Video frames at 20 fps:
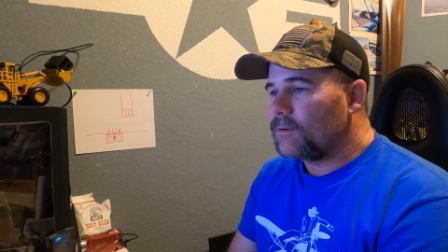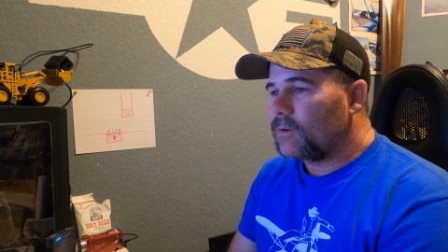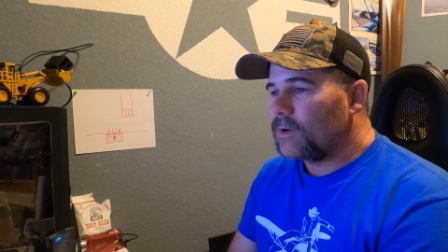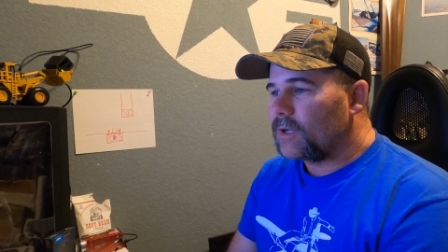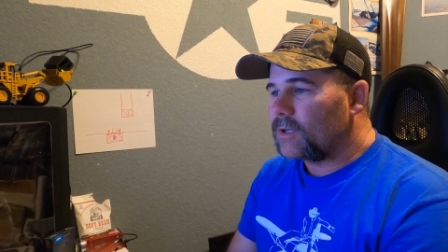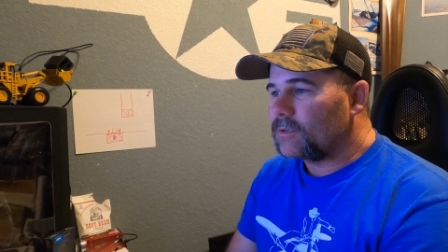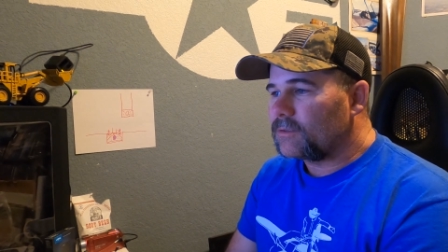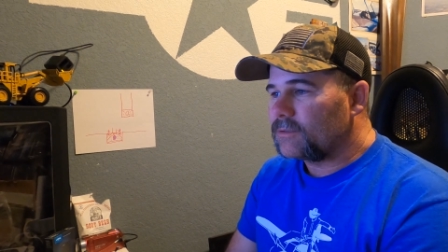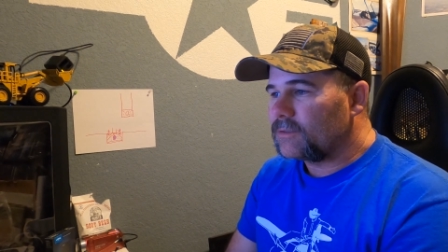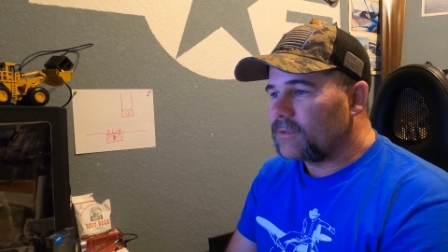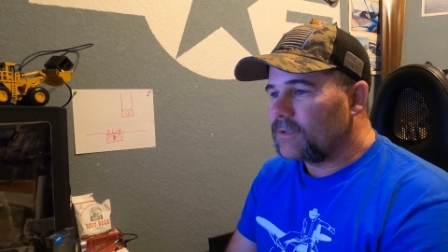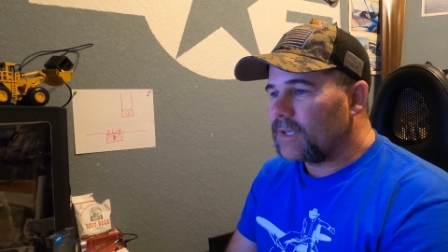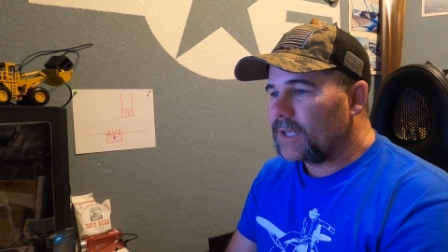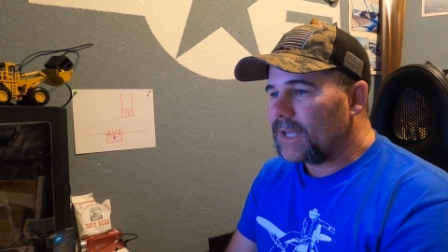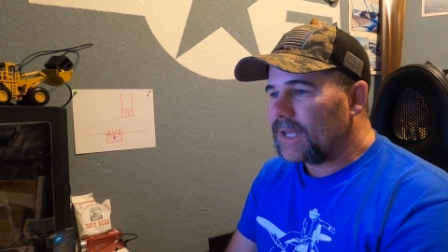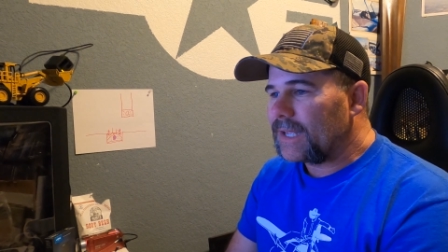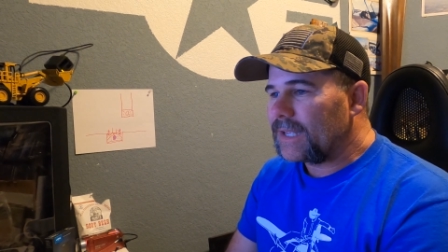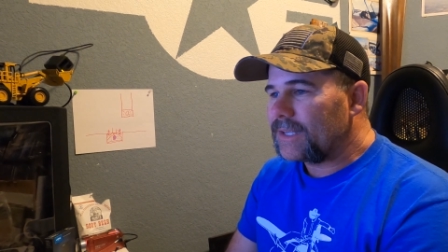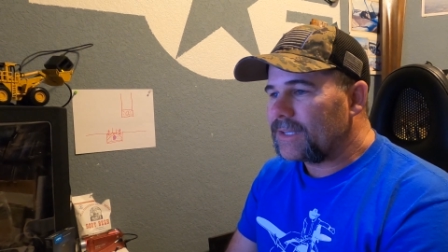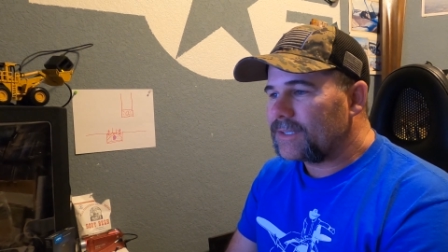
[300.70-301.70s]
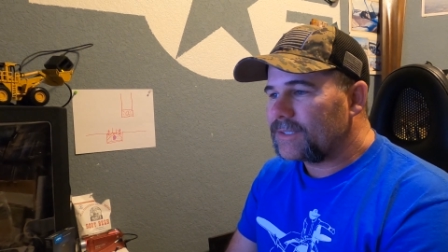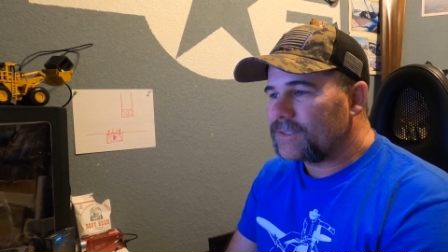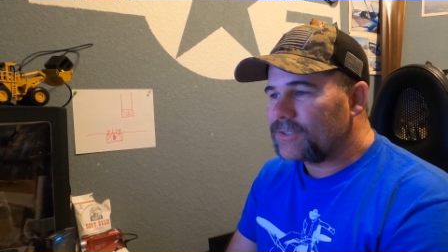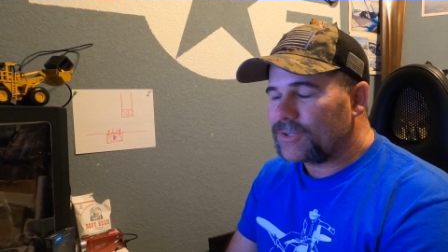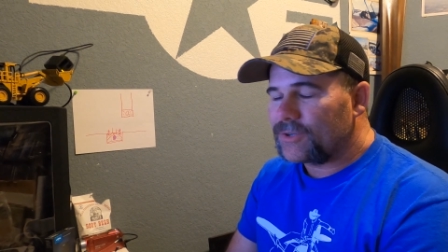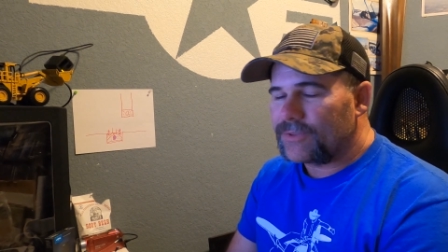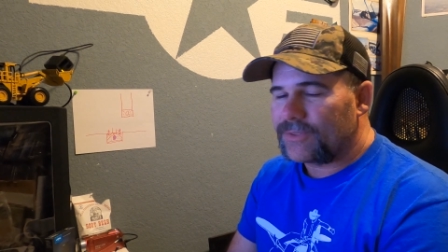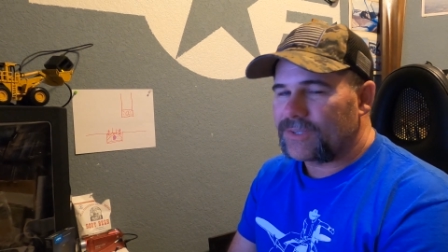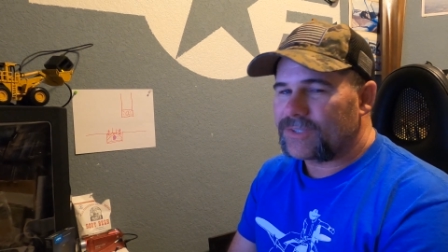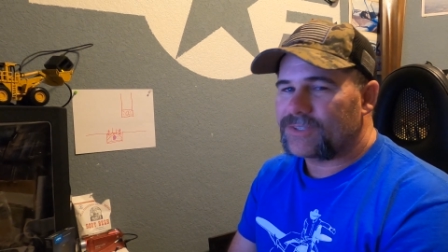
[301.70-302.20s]
So
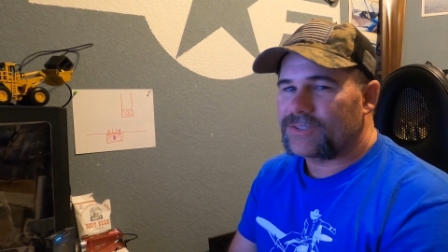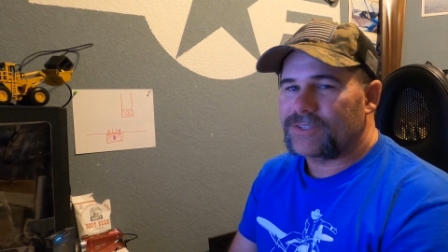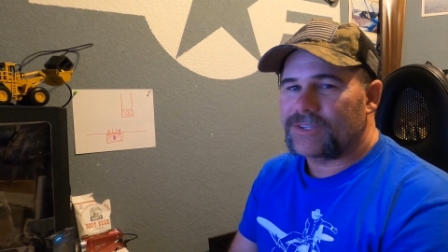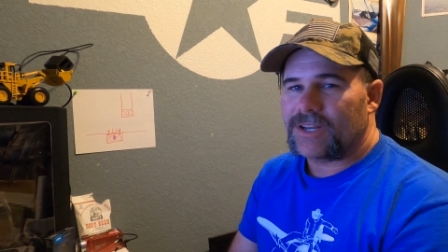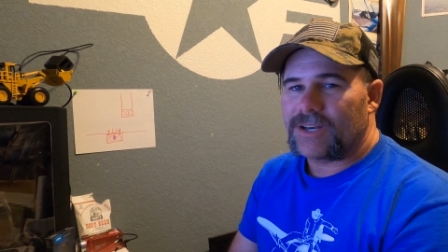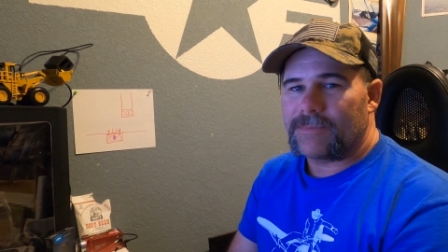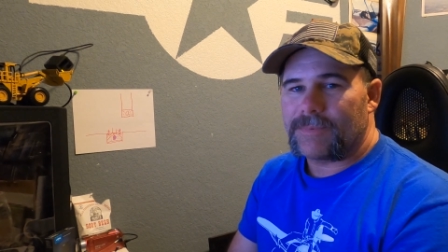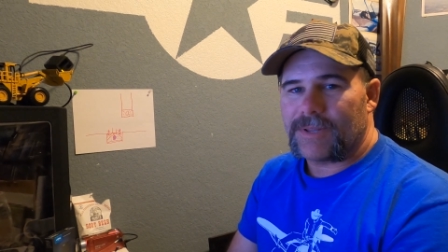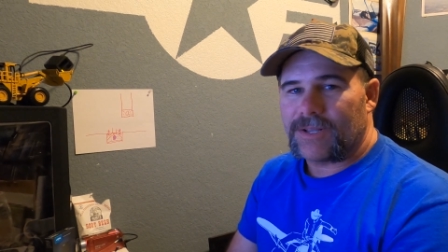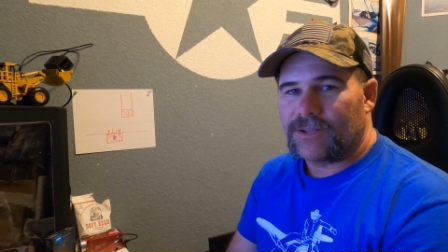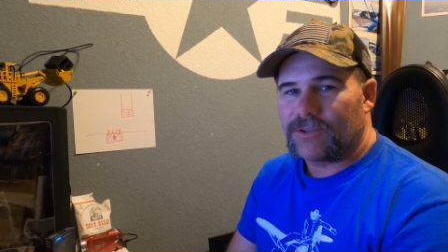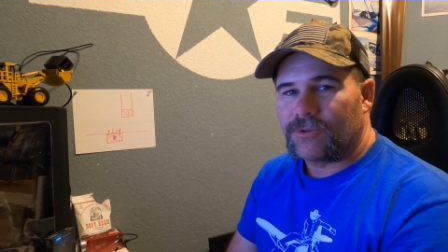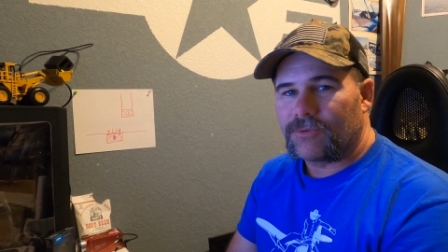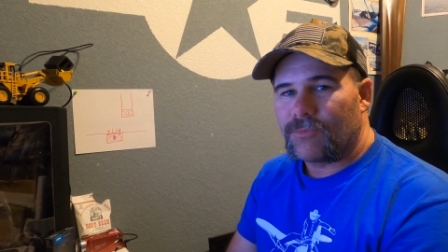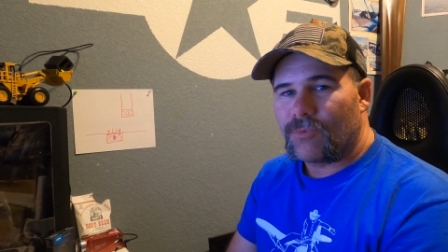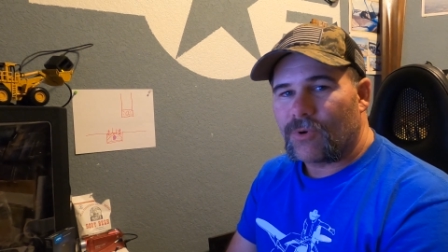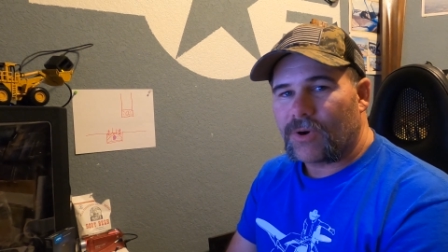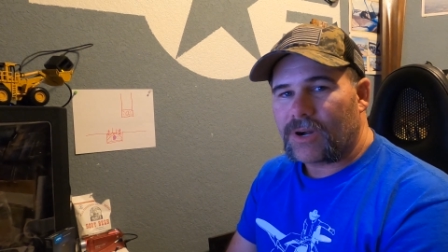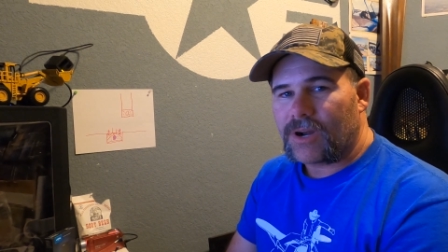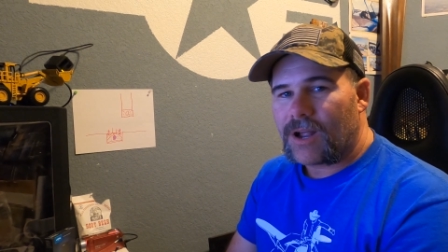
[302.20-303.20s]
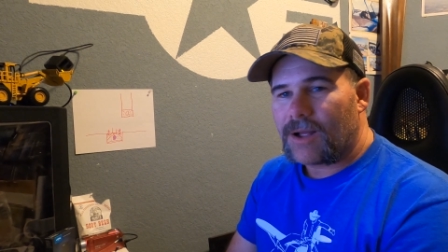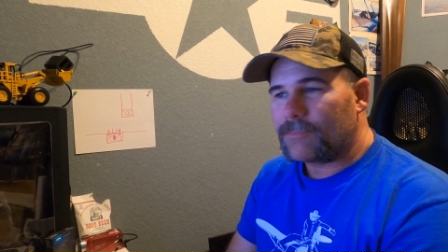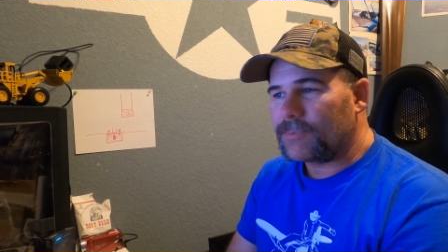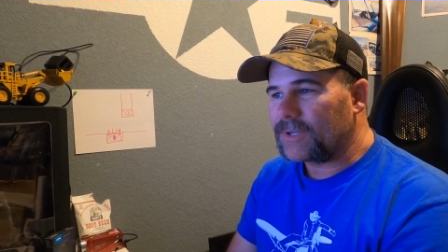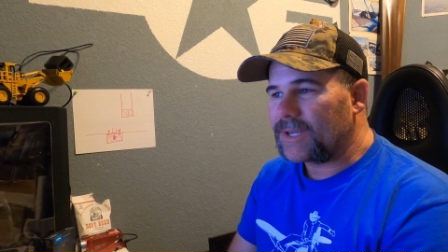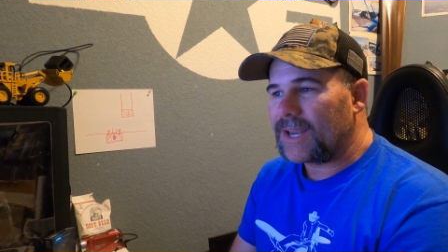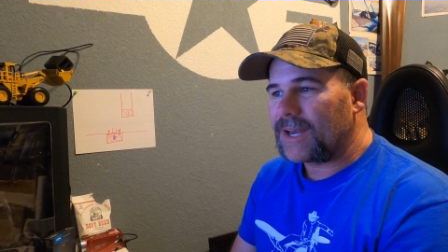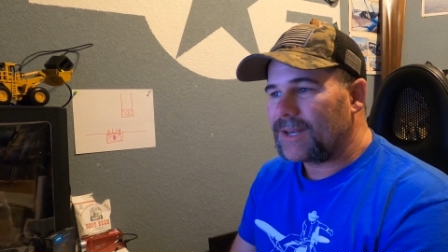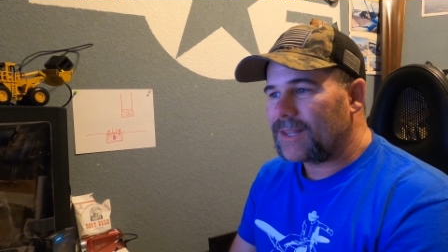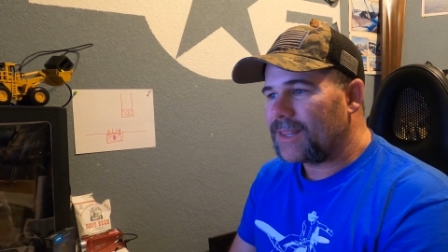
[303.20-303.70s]
this is going to be a little more
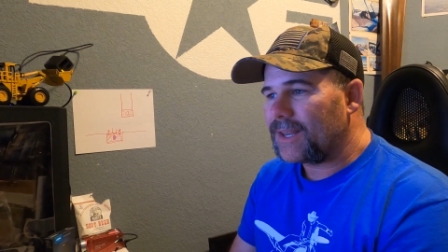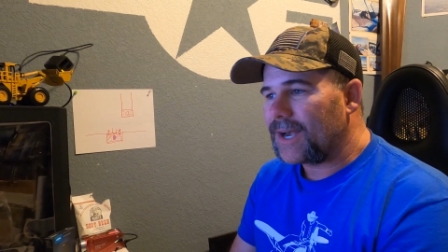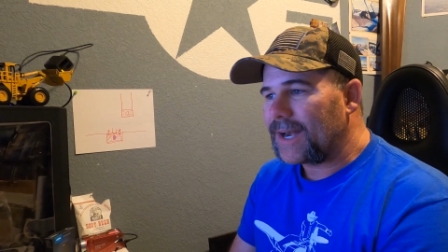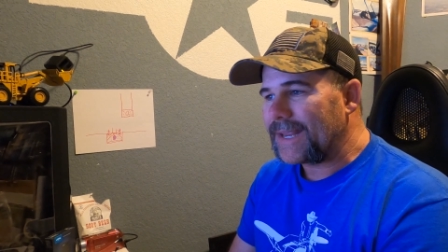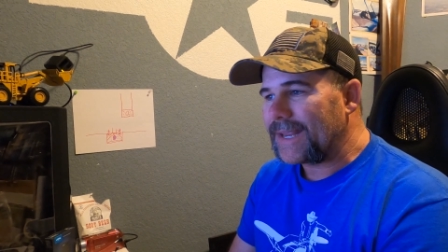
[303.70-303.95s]
complicated